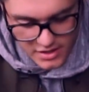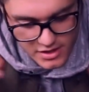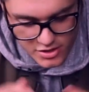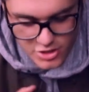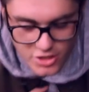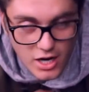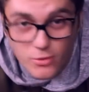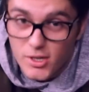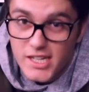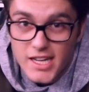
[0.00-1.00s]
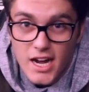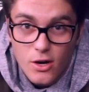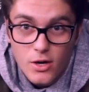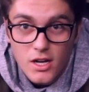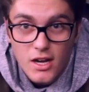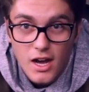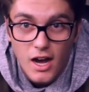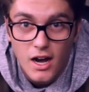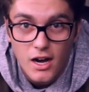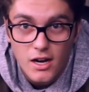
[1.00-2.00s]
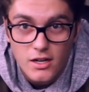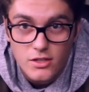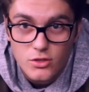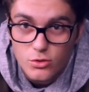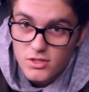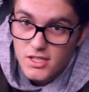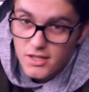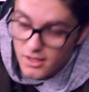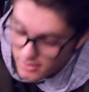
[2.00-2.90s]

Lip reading: in this shot right now using